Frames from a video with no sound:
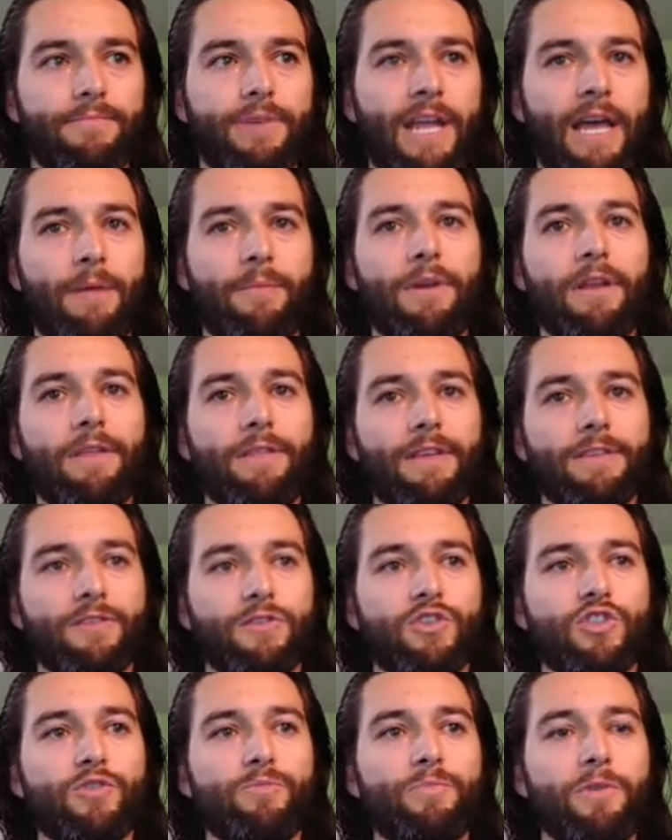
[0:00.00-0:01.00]
But how many of these
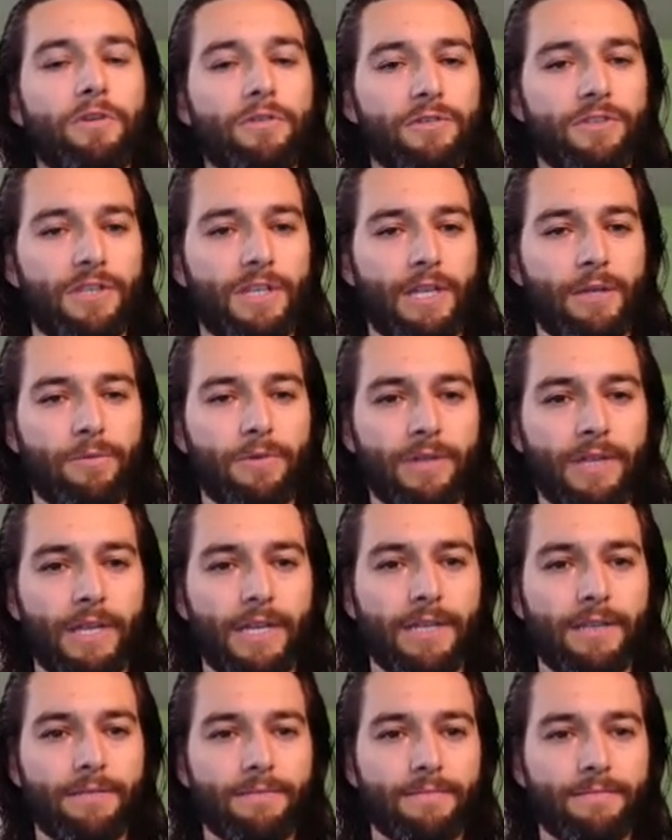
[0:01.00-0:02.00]
are spiritually
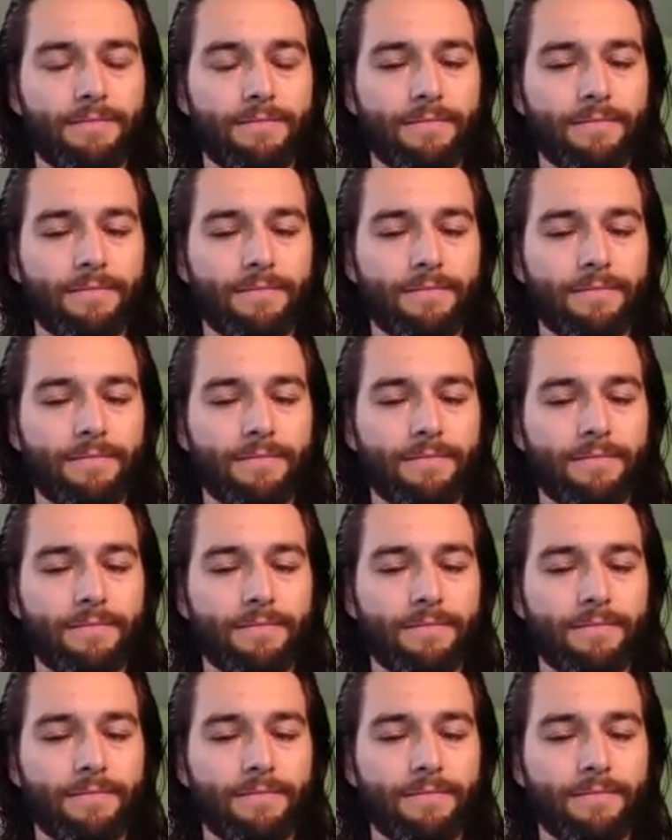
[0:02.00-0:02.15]
related?